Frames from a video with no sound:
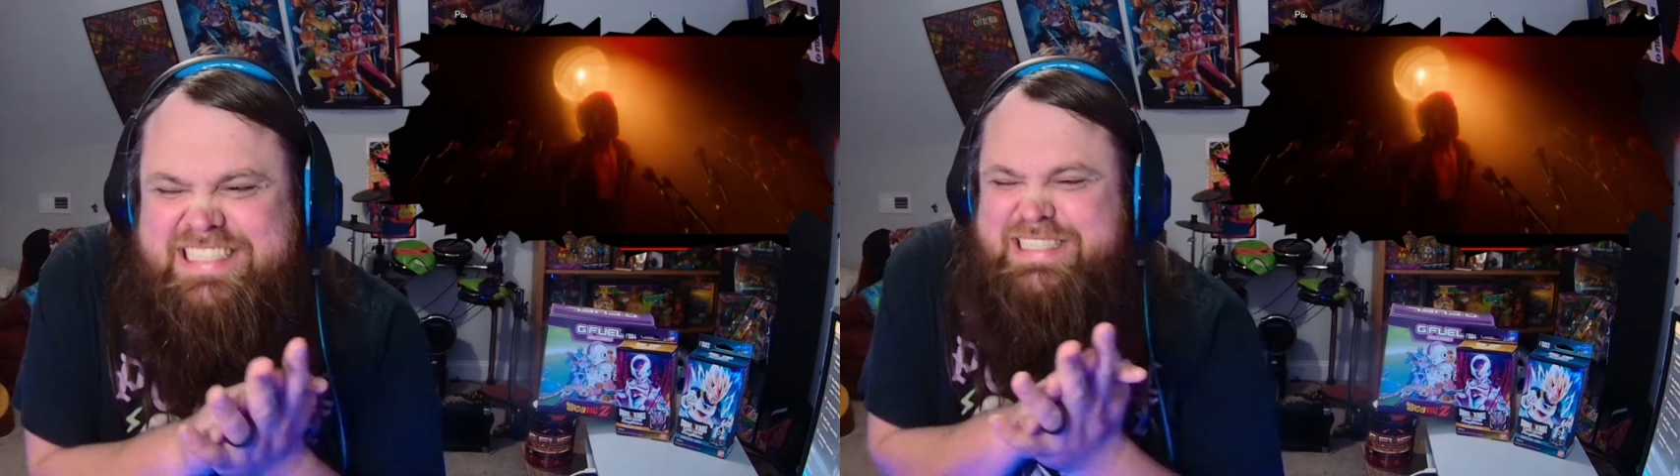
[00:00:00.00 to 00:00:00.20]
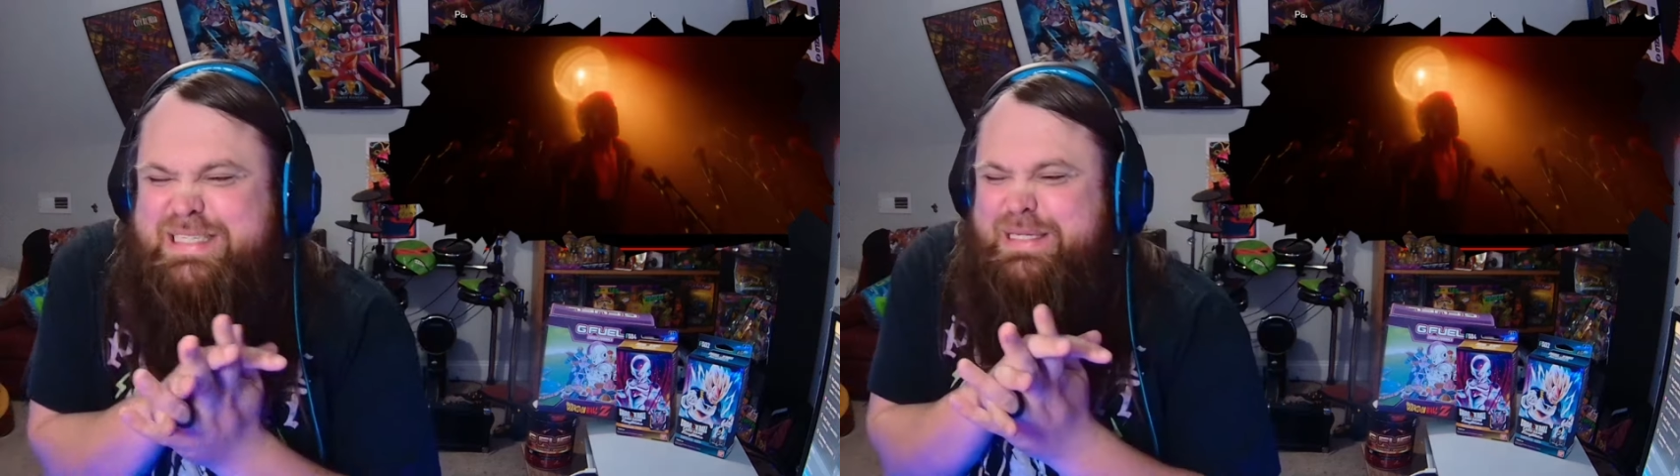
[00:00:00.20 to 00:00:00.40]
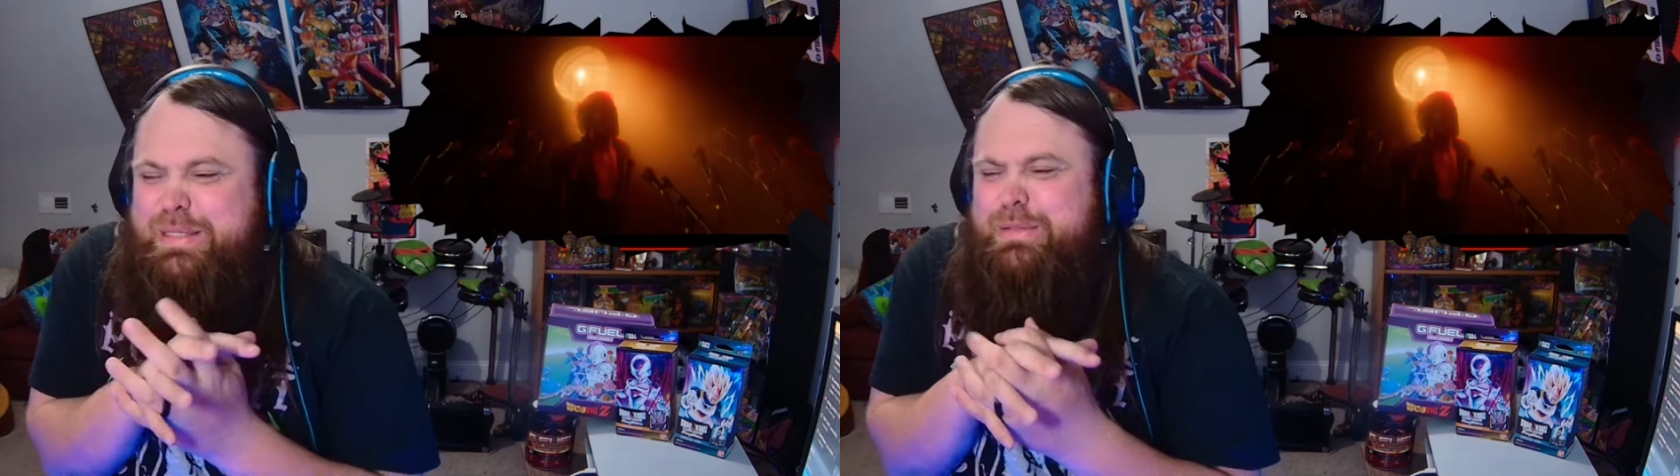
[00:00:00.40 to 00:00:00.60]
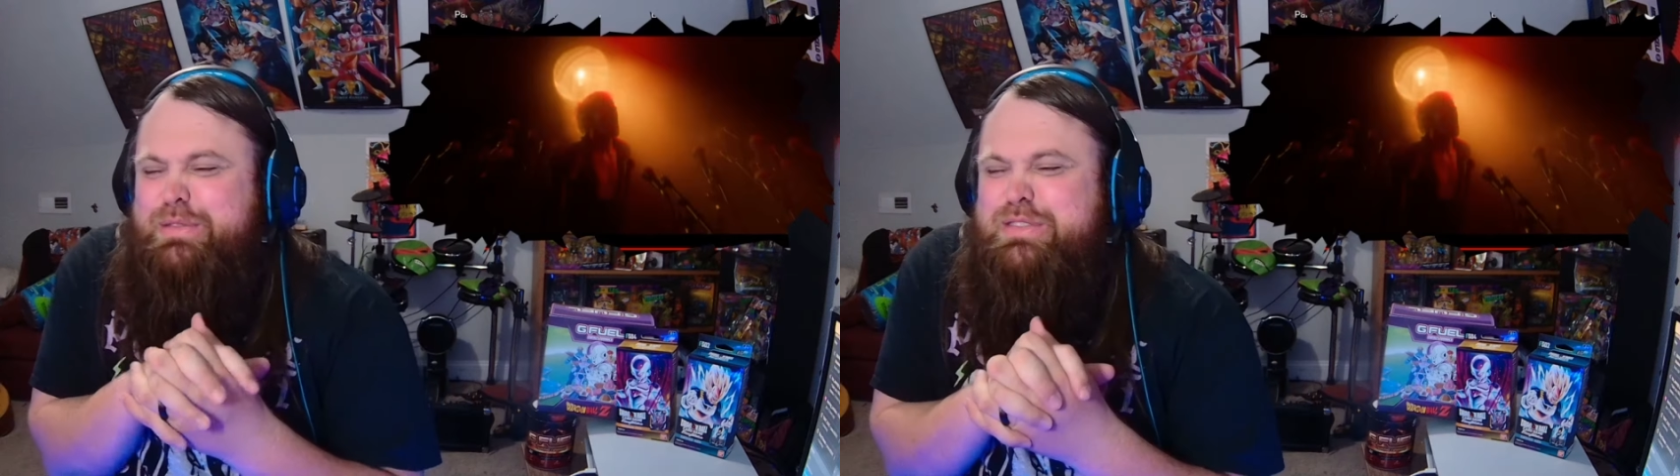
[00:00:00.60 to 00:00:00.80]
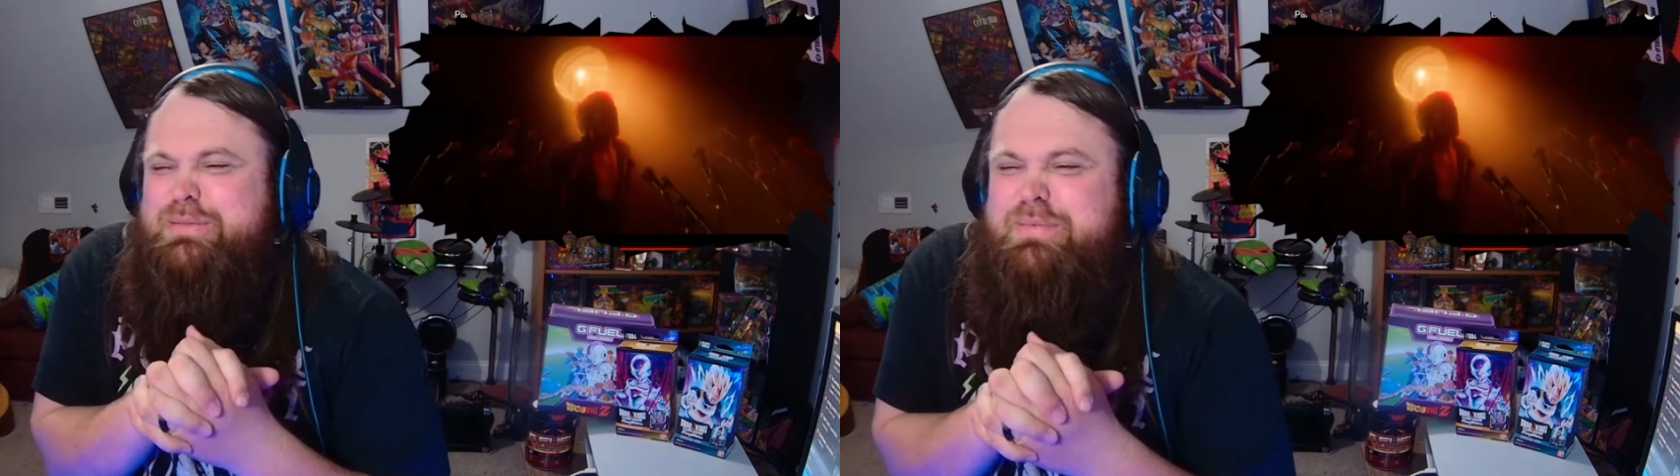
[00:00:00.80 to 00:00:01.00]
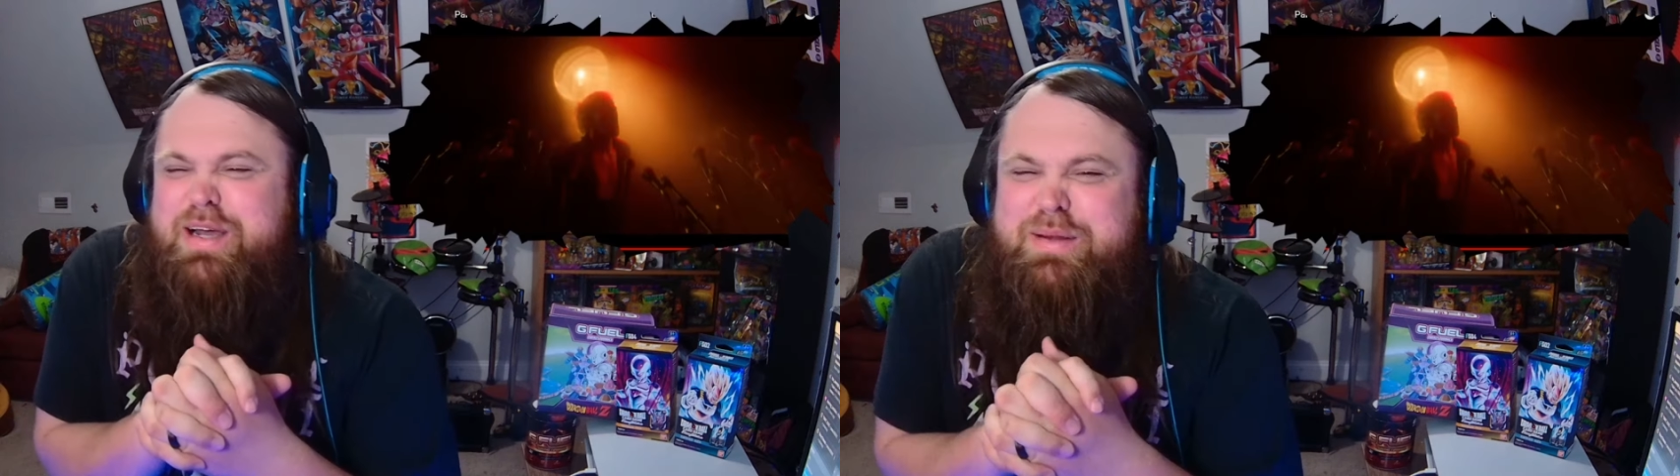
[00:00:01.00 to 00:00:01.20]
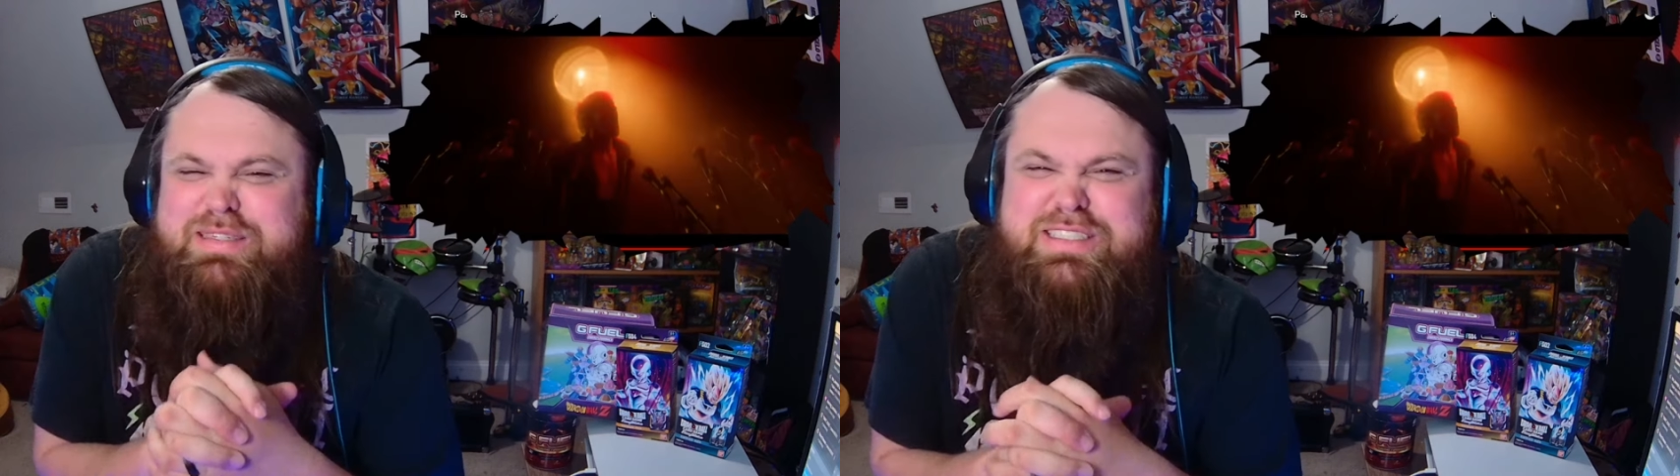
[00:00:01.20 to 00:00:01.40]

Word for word: and goosebumps.